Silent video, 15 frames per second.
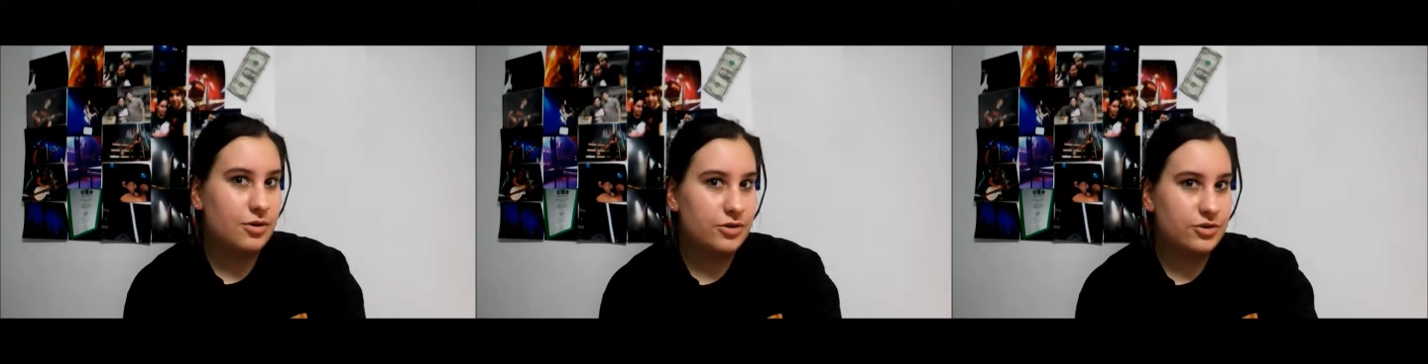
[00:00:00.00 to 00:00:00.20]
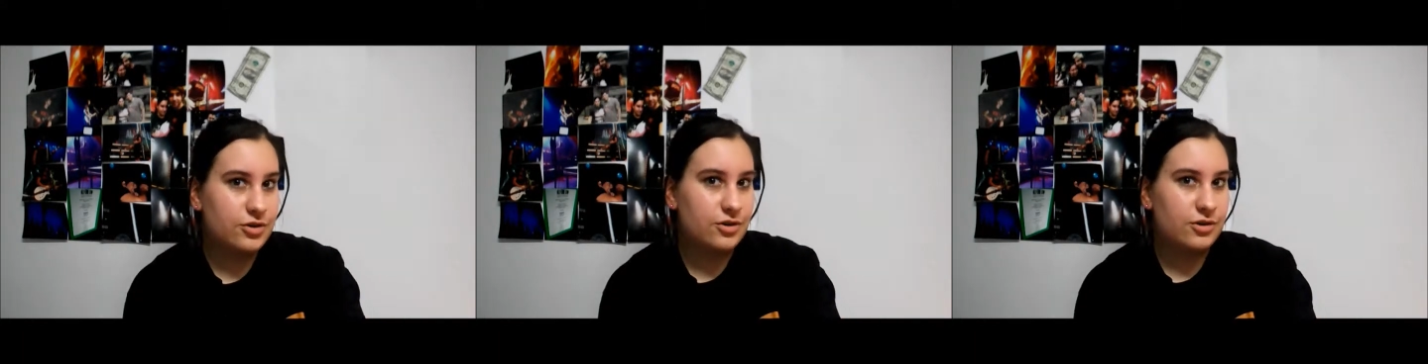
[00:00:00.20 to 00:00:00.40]

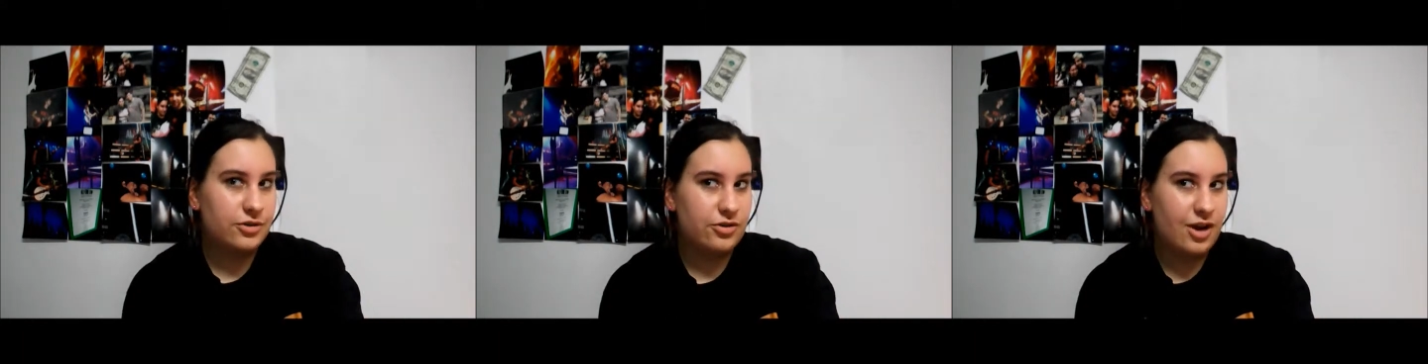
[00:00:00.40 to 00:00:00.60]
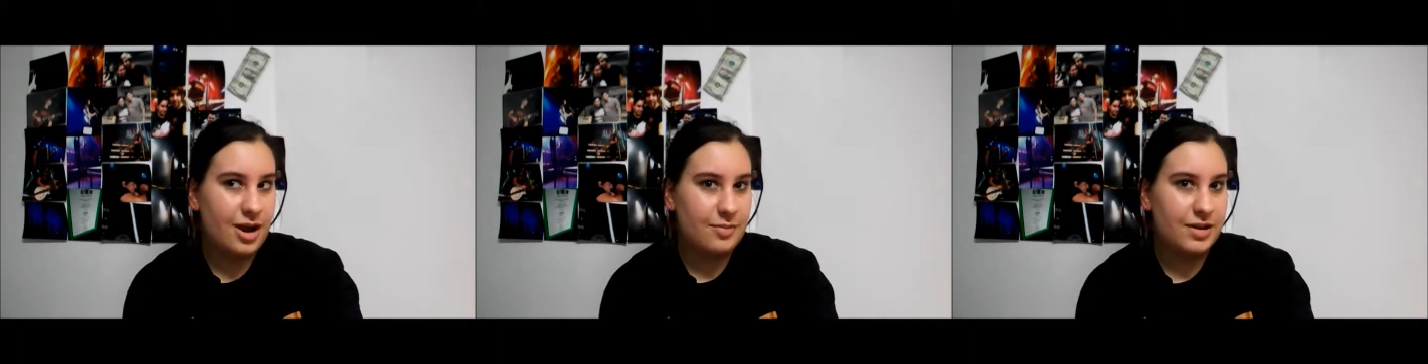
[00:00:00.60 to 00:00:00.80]
her shirt and
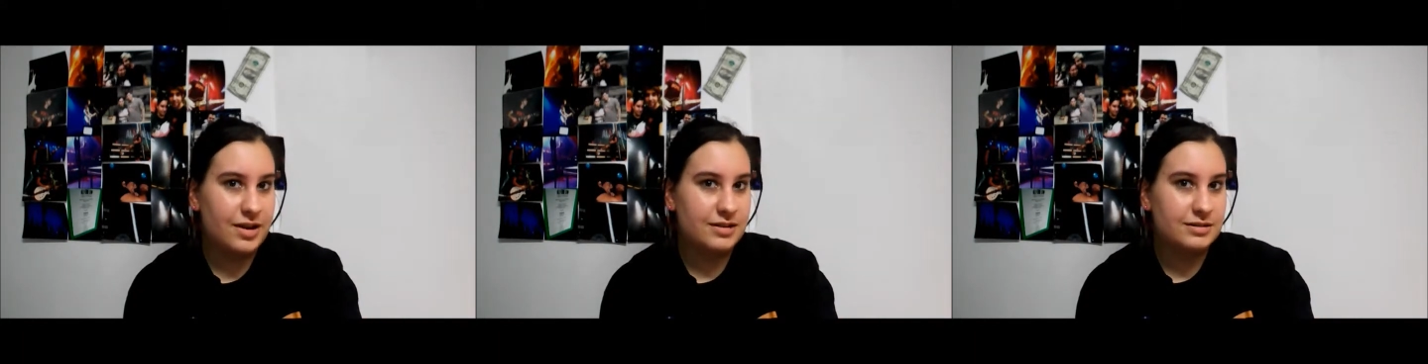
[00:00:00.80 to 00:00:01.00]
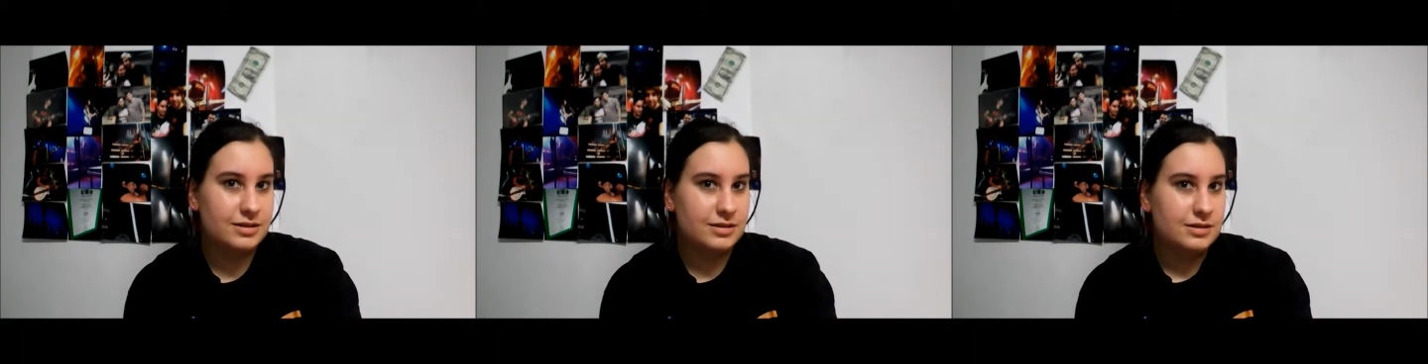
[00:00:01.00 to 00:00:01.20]
grab
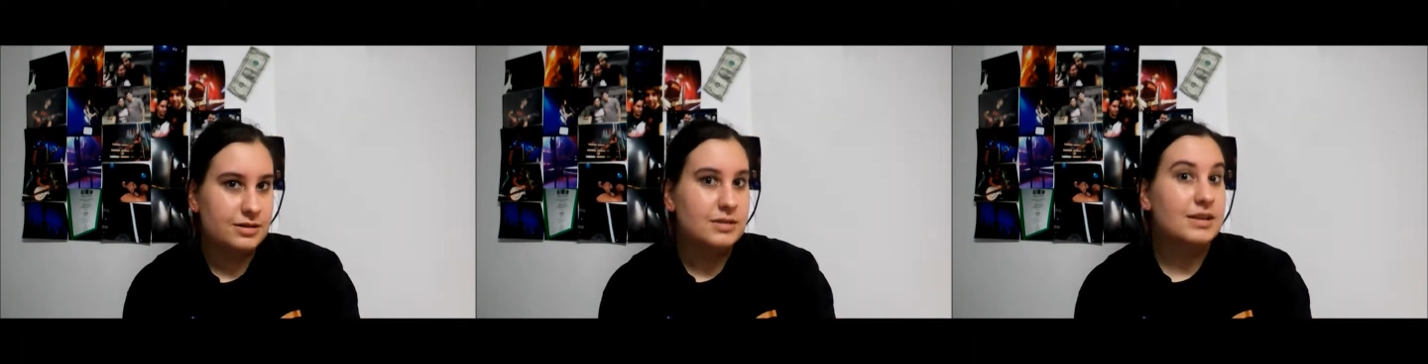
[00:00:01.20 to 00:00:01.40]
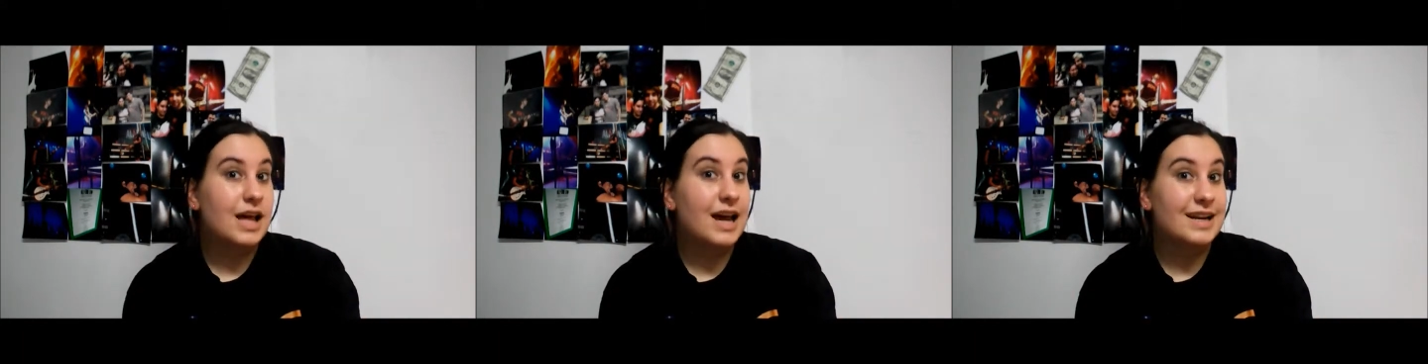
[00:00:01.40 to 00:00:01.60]
it.
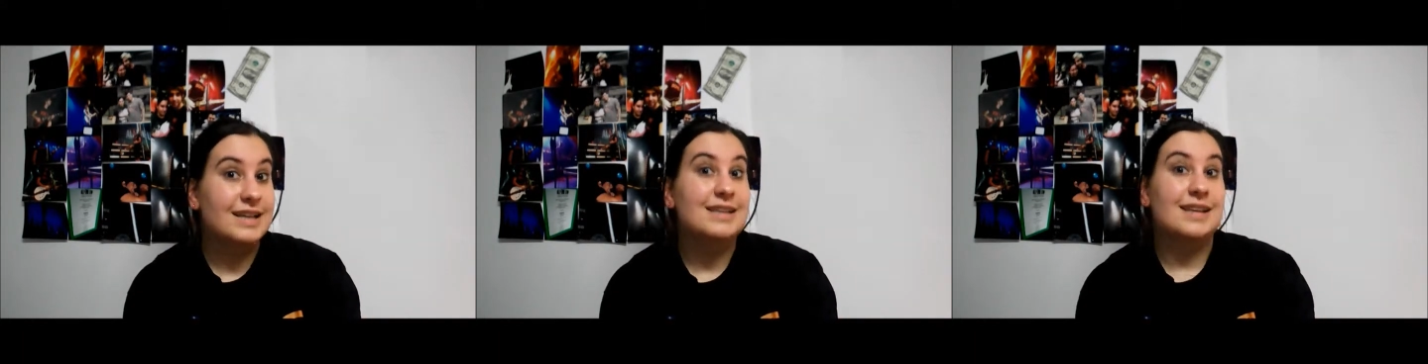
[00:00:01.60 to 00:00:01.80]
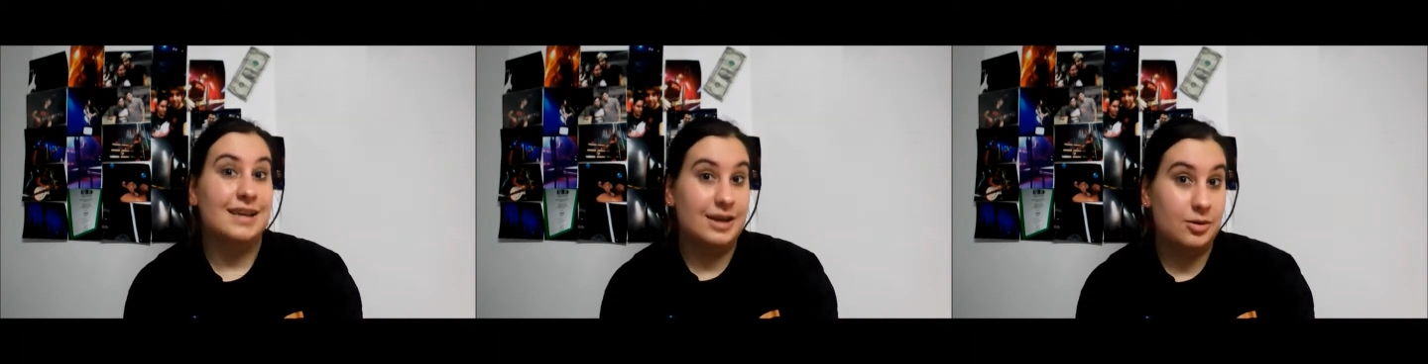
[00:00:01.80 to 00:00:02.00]
That is
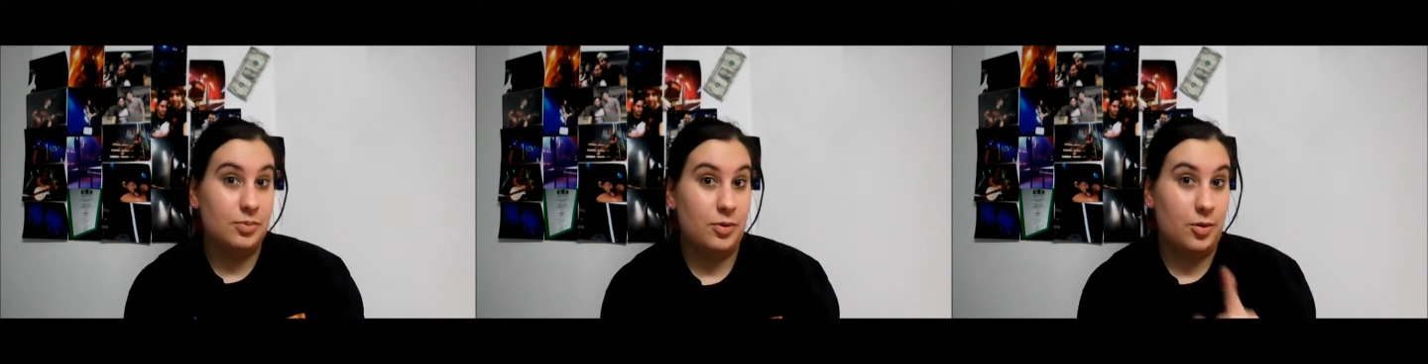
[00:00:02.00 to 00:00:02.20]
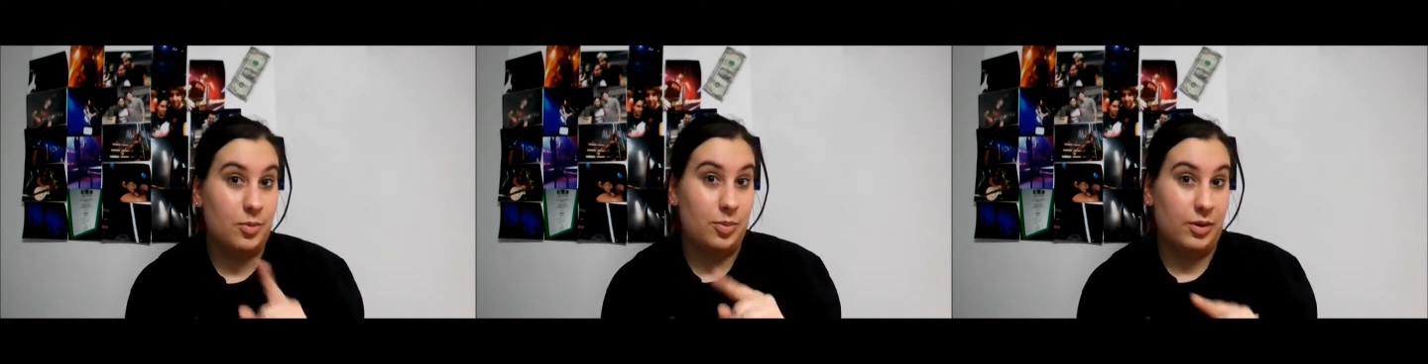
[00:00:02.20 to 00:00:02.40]

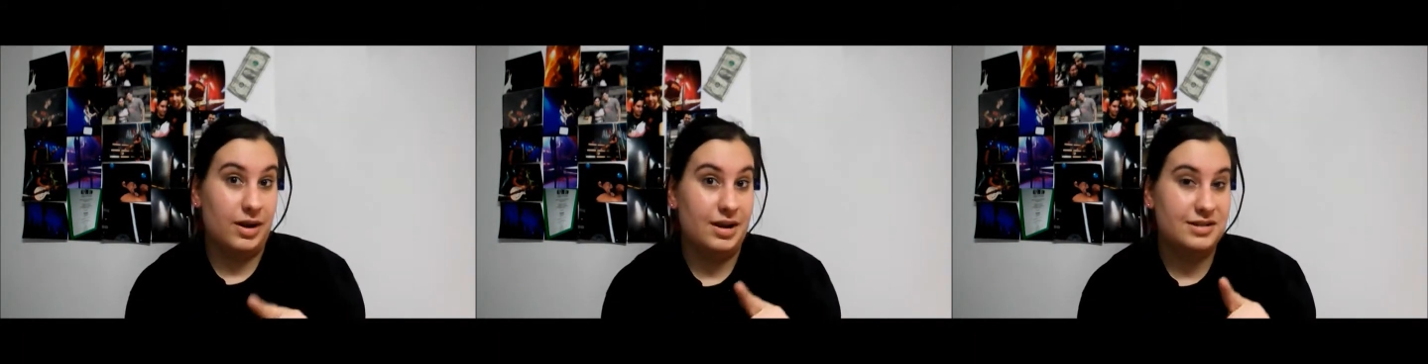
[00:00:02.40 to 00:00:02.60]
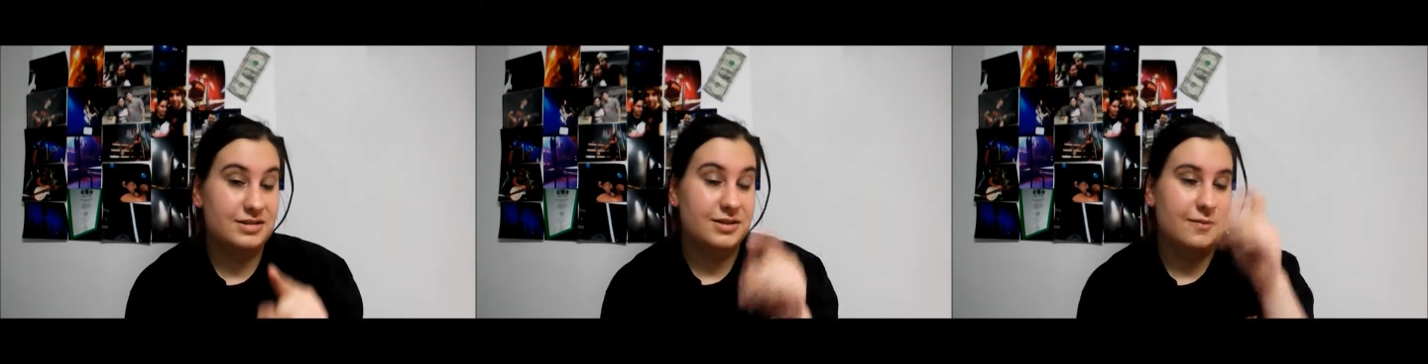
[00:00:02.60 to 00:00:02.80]
inappropriate.